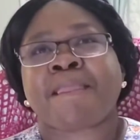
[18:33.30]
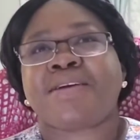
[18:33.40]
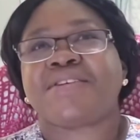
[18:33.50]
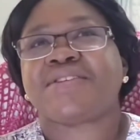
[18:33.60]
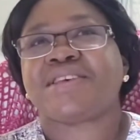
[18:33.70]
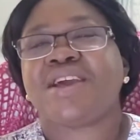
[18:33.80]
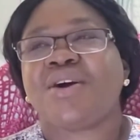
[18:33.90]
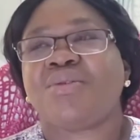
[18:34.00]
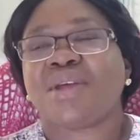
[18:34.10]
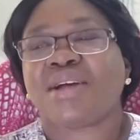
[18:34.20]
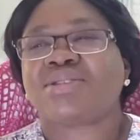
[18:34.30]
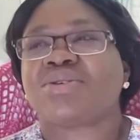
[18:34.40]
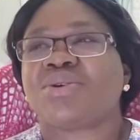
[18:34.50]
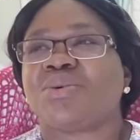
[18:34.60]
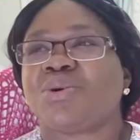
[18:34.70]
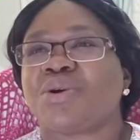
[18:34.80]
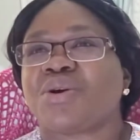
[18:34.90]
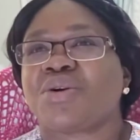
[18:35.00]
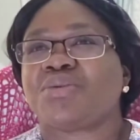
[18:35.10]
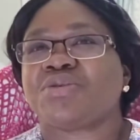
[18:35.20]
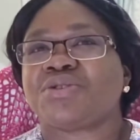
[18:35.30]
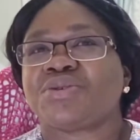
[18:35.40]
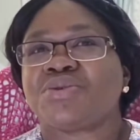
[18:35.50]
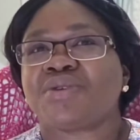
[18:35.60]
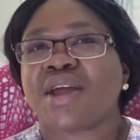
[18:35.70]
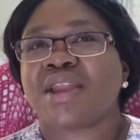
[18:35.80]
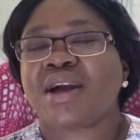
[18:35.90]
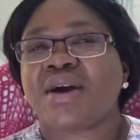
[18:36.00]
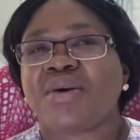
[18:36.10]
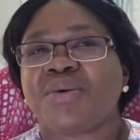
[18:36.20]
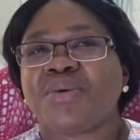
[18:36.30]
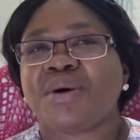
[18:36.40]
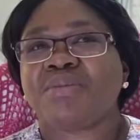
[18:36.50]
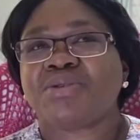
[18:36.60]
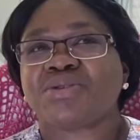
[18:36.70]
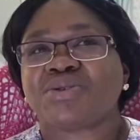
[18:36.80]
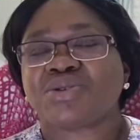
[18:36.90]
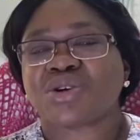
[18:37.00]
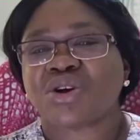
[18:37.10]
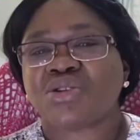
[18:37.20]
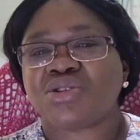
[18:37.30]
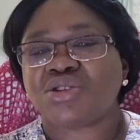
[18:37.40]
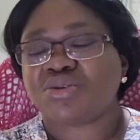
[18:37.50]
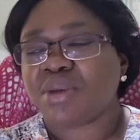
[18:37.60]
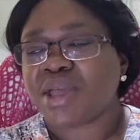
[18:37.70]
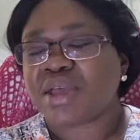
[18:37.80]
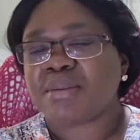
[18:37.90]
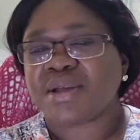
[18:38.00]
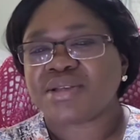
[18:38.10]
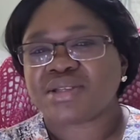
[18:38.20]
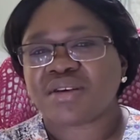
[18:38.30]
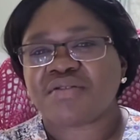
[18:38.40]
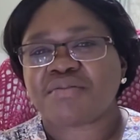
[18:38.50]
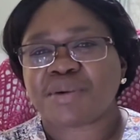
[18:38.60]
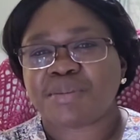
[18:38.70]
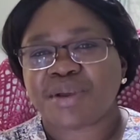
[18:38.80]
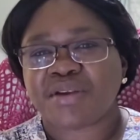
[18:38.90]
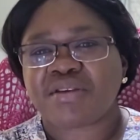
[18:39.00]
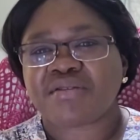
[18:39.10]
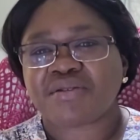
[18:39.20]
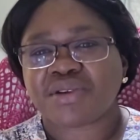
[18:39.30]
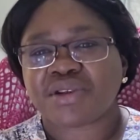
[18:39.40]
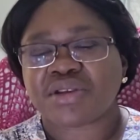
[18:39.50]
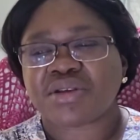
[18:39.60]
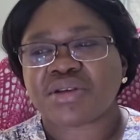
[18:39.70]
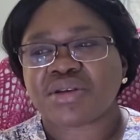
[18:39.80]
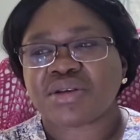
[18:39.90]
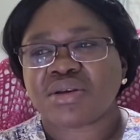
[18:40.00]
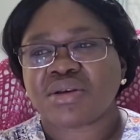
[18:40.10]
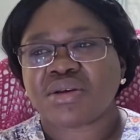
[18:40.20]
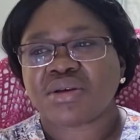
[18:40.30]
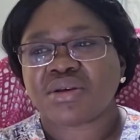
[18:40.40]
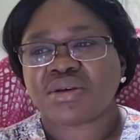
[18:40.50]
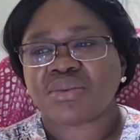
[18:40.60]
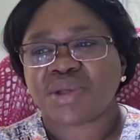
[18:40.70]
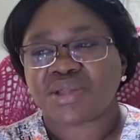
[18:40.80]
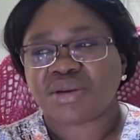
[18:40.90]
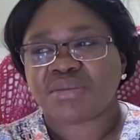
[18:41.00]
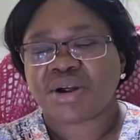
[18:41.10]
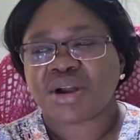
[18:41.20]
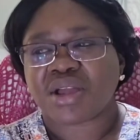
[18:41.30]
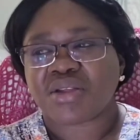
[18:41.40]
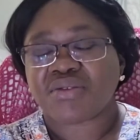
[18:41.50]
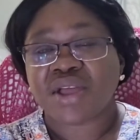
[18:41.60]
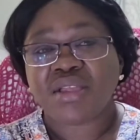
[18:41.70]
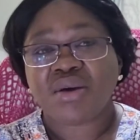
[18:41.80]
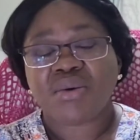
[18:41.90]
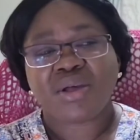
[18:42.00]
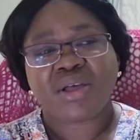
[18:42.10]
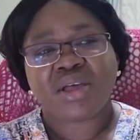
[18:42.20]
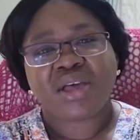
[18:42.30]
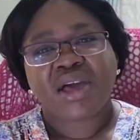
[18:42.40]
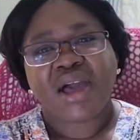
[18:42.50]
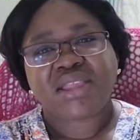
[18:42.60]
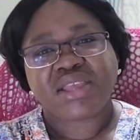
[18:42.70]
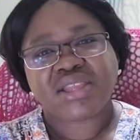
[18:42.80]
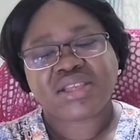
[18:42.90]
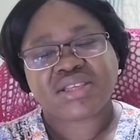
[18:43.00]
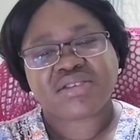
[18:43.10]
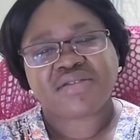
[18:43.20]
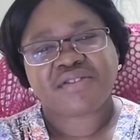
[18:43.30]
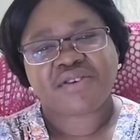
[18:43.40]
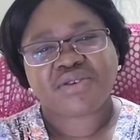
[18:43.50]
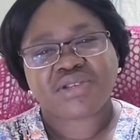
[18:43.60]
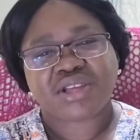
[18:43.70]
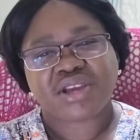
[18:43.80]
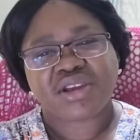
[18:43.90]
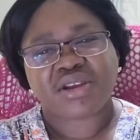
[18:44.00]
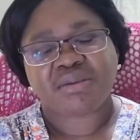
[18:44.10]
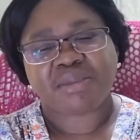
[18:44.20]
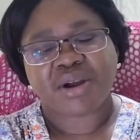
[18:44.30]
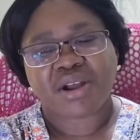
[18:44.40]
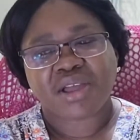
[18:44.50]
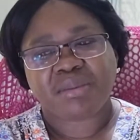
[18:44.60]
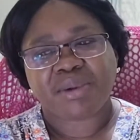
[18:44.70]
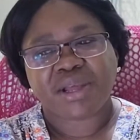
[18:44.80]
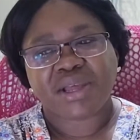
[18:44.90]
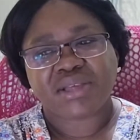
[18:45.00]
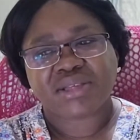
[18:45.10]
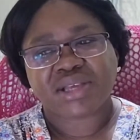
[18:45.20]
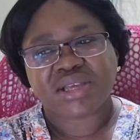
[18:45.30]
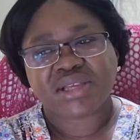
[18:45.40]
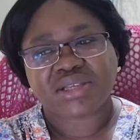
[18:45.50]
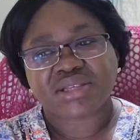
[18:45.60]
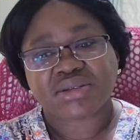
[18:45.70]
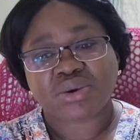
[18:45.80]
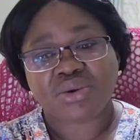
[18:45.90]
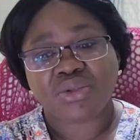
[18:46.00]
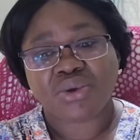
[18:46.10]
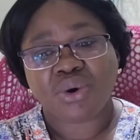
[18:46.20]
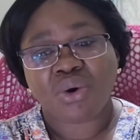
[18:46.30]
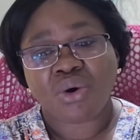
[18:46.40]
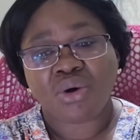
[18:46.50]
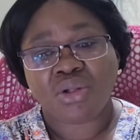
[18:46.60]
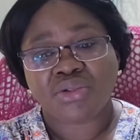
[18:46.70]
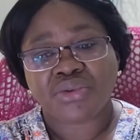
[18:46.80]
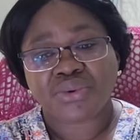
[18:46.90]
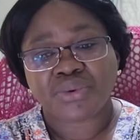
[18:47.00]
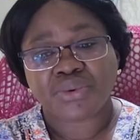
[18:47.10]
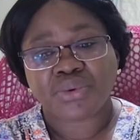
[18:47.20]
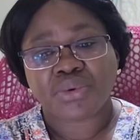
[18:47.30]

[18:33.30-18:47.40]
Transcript: see how that's gonna work out. So right now I'm just going to continue making my stuff, preparing for the winter market. Right now, I think this is the first year the marketplace is going all through,